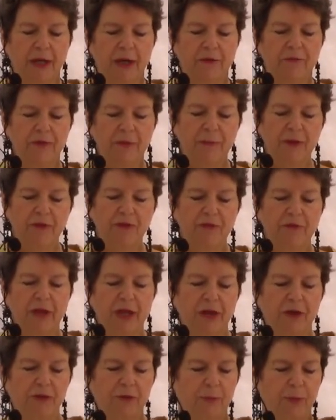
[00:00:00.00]
From this
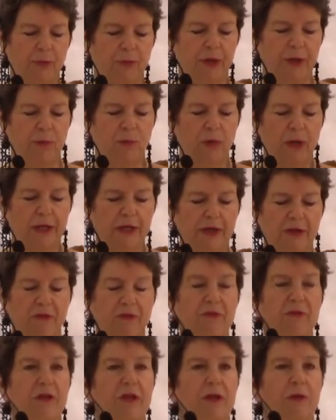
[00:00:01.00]
vantage point, one can
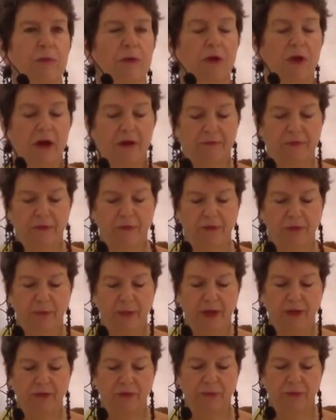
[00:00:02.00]
see what offers the
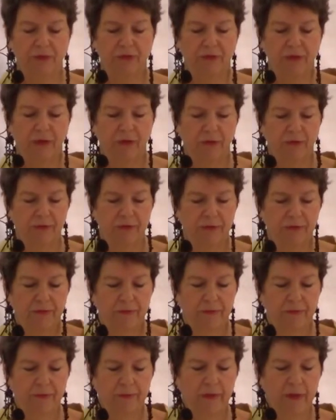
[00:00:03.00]
best results.
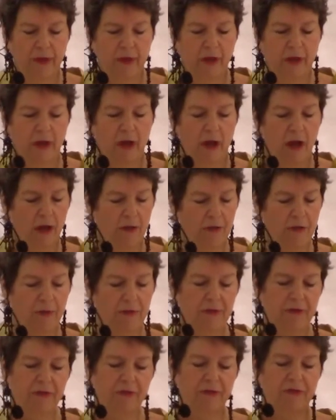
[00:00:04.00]
Although
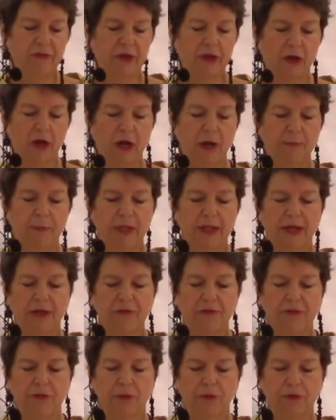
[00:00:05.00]
this is a
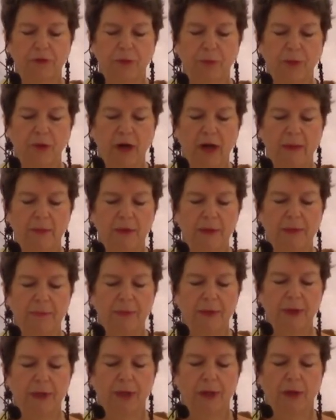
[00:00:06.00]
complex social
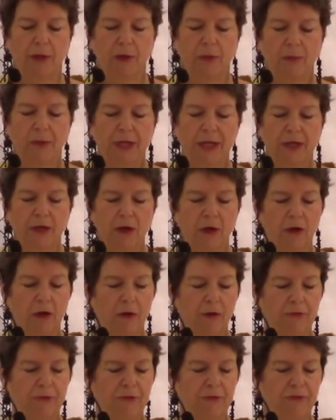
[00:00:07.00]
problem, we can
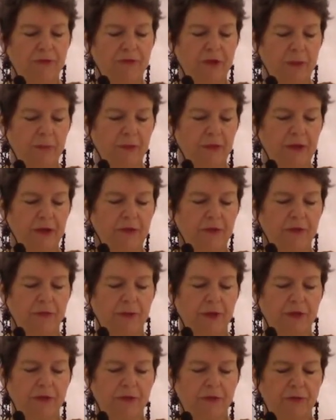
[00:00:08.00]
all do something to
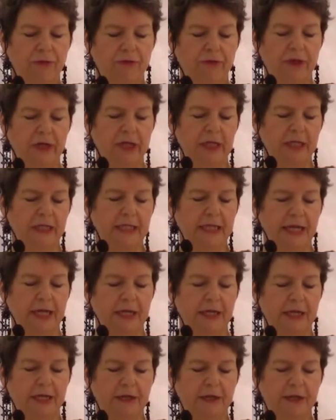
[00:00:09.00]
reduce and
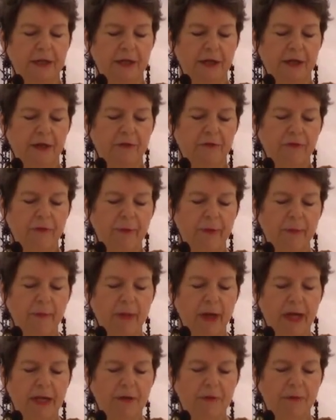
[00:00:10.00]
contain it, from the
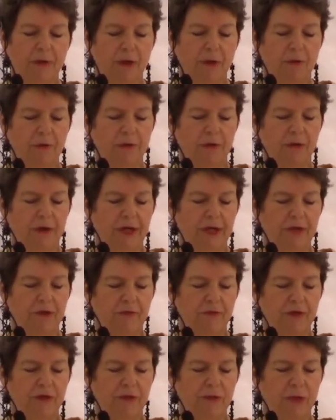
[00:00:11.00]
micro or
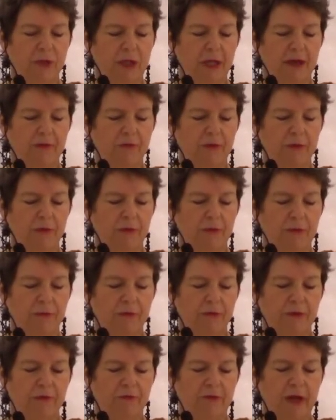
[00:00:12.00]
individual level
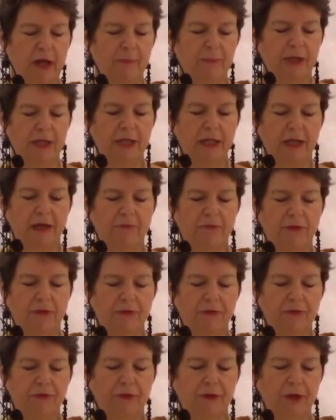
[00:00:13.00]
to the family level
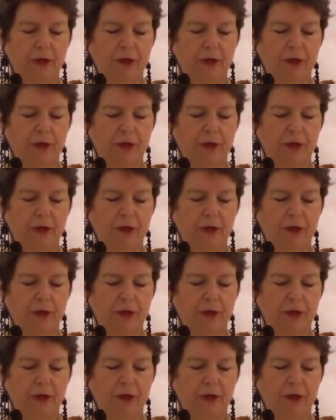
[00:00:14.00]
to the